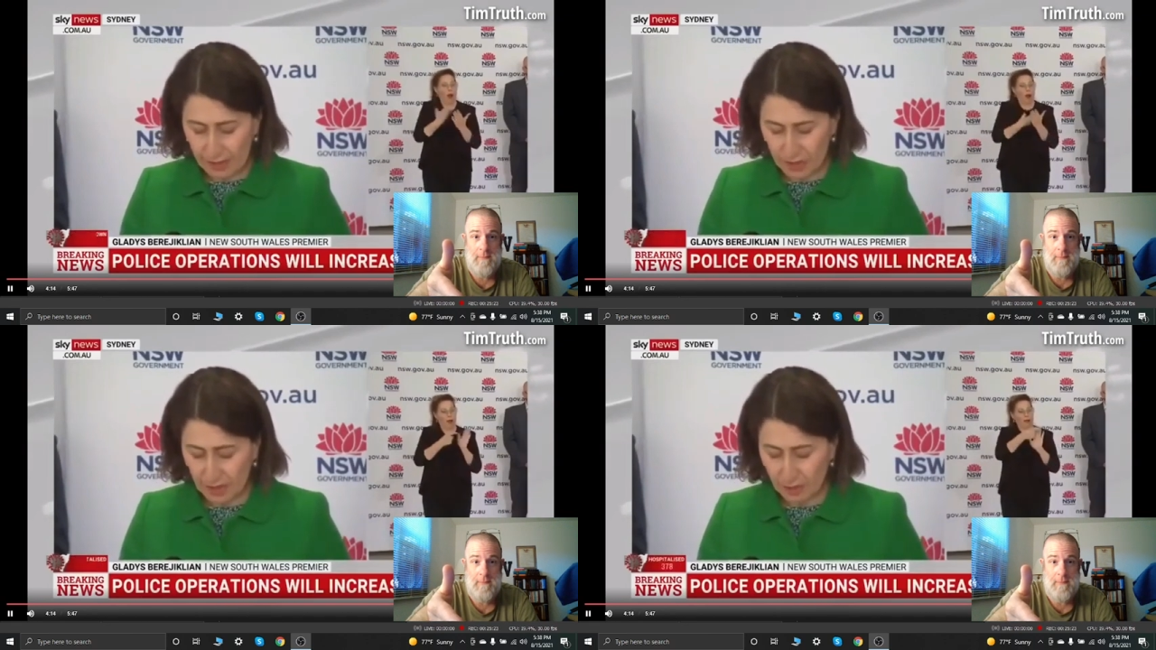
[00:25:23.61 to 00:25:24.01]

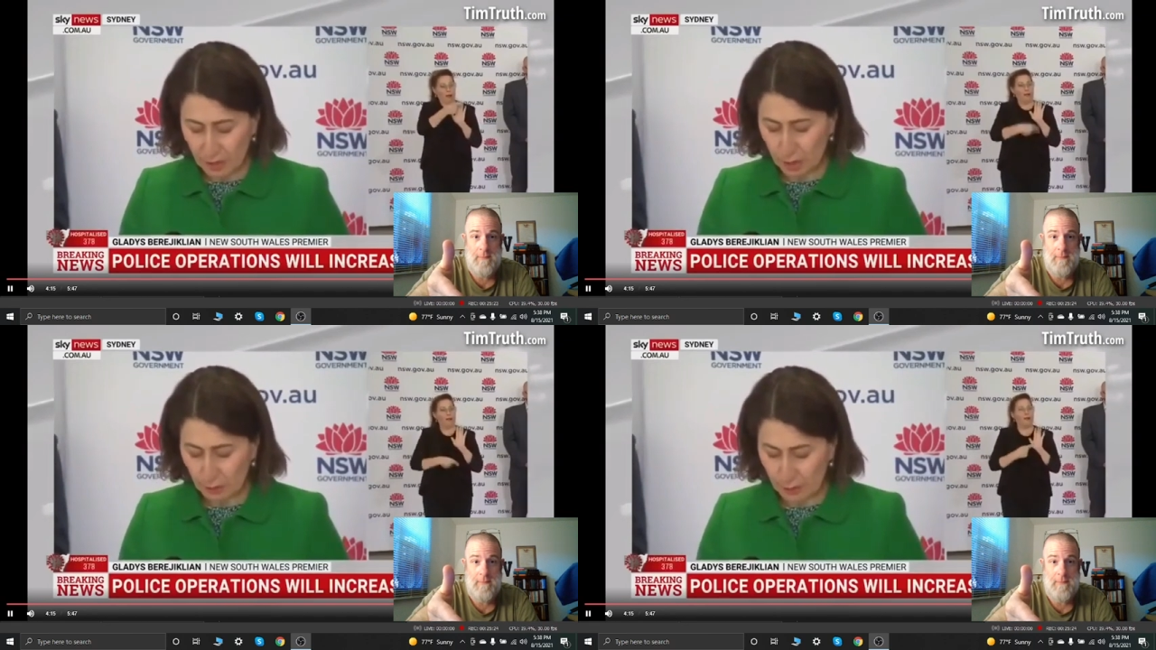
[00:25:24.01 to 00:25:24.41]
Speaker 1: the
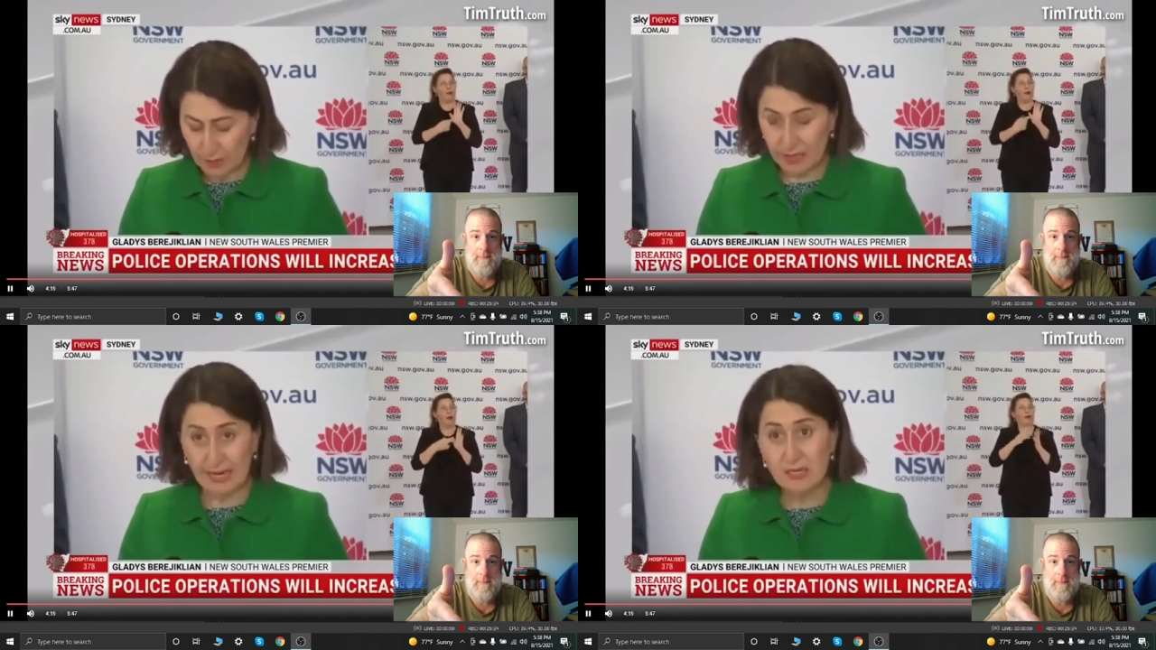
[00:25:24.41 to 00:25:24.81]
two-person
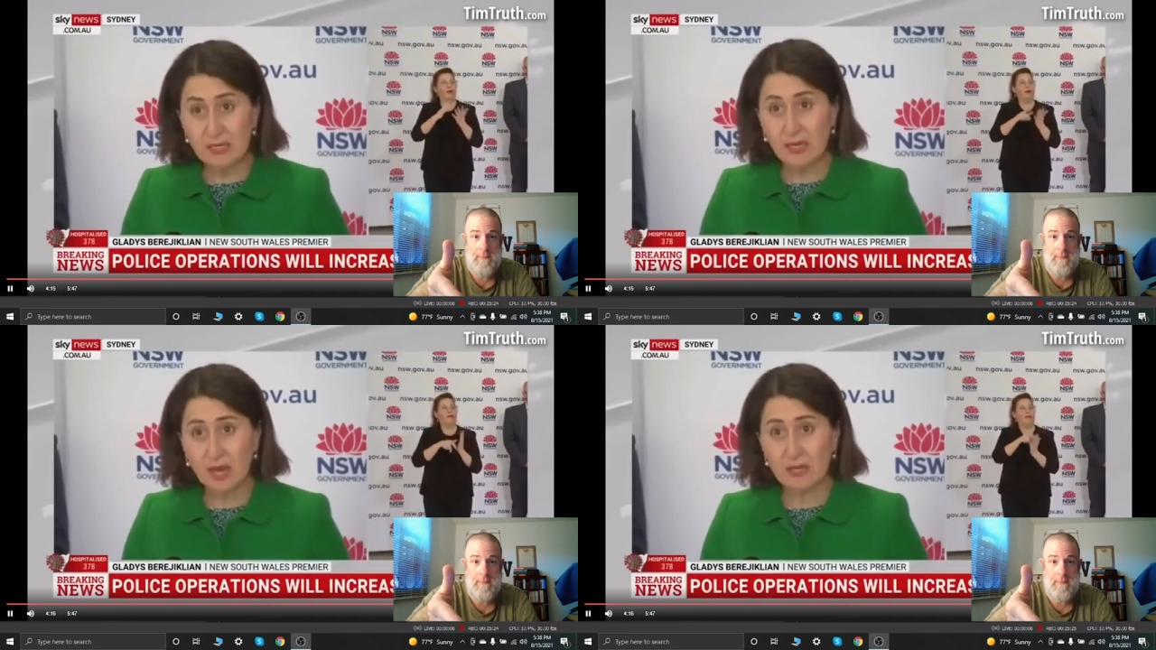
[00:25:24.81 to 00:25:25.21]

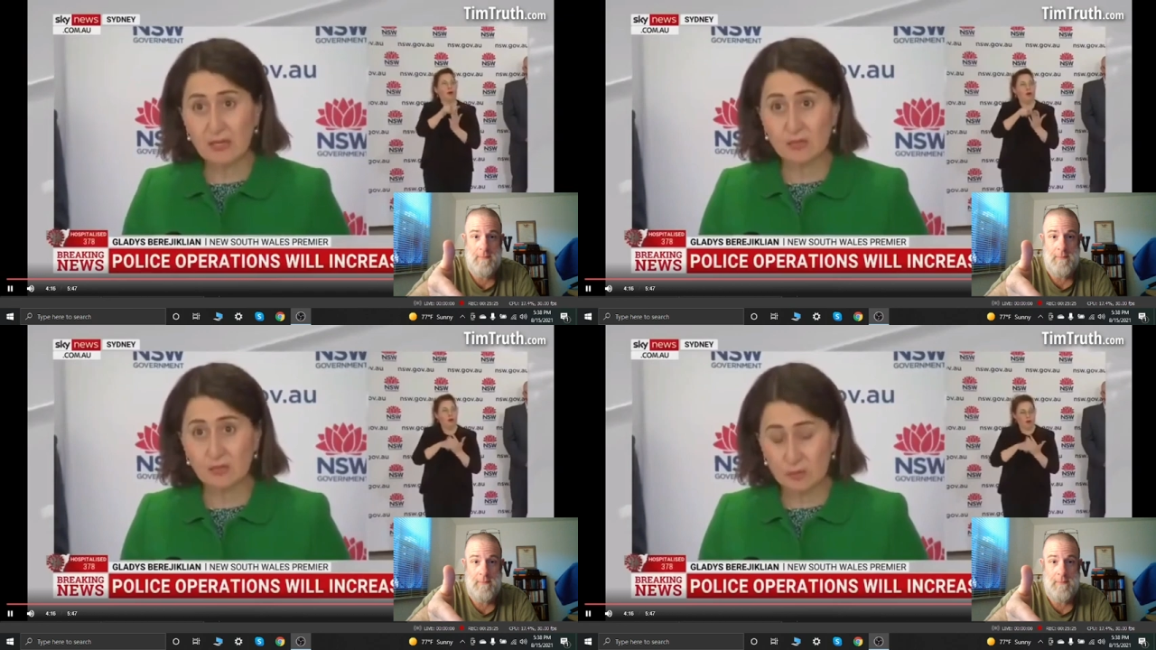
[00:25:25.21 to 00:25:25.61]
exercise
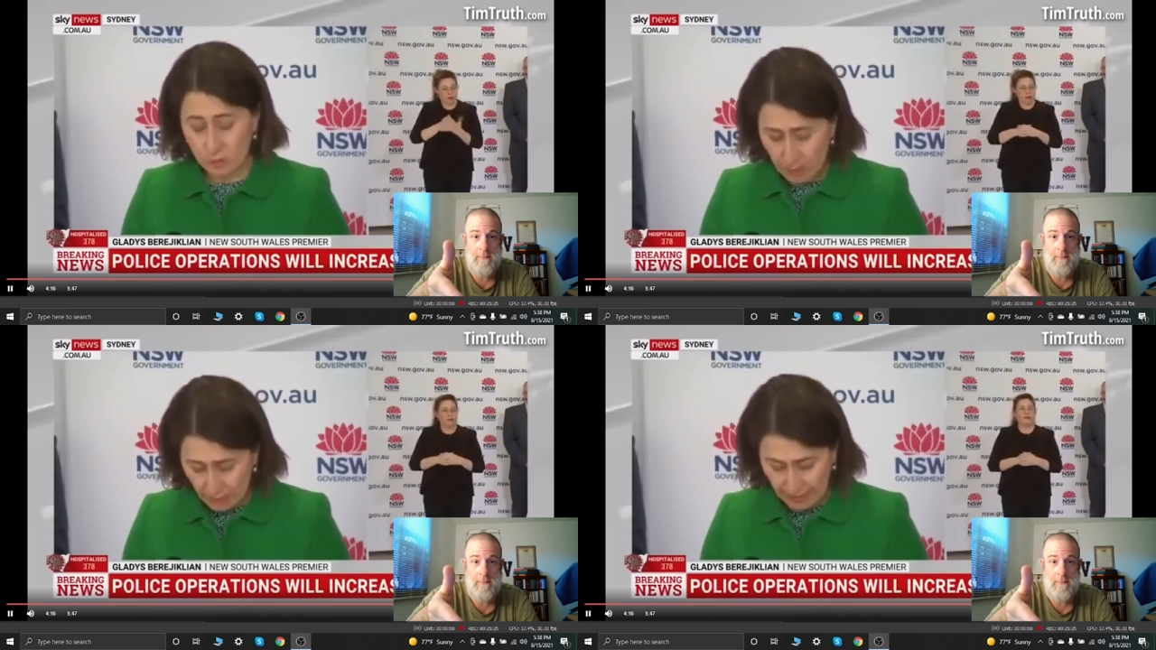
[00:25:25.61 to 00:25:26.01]
rule
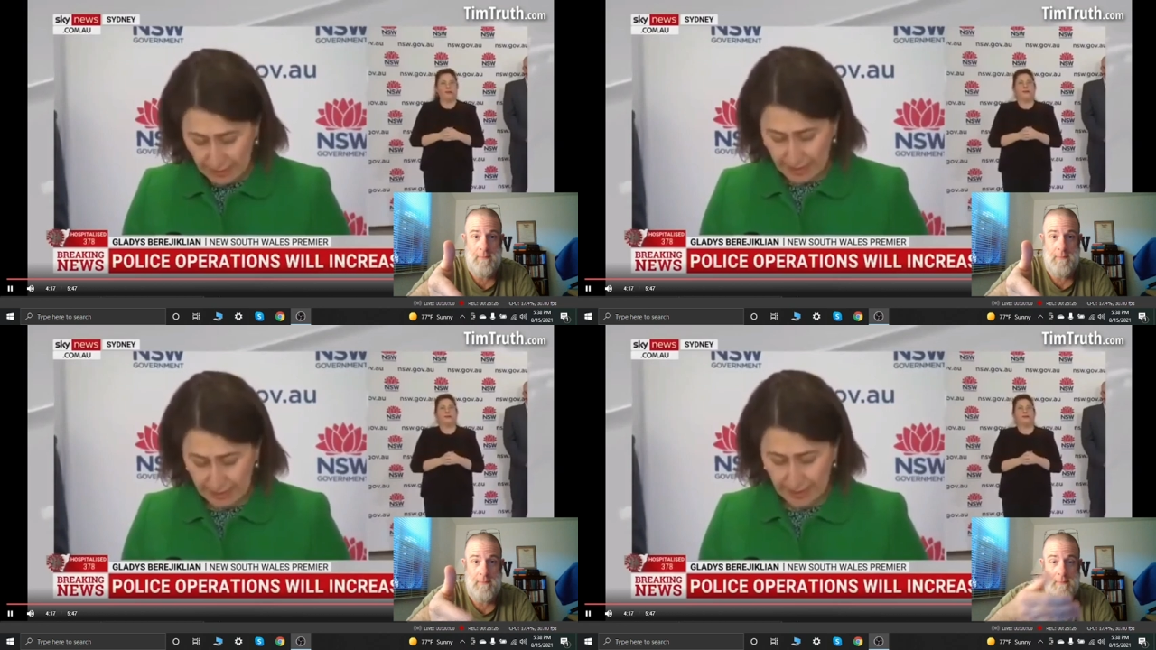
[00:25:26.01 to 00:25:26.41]
in, in
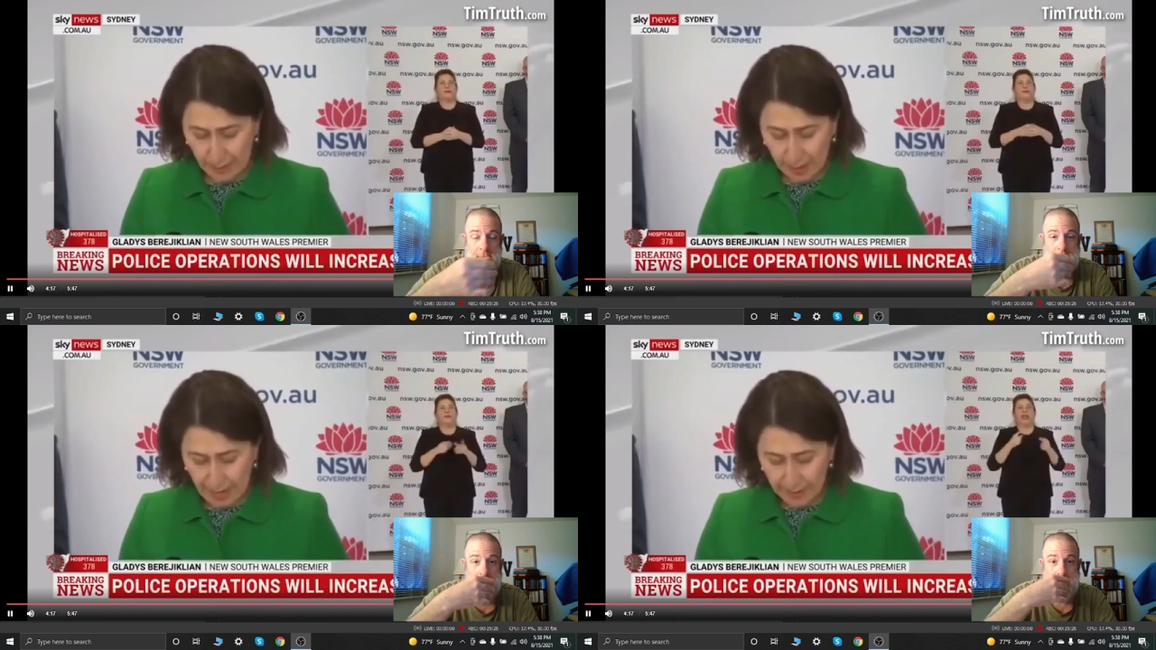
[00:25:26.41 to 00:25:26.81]
any way,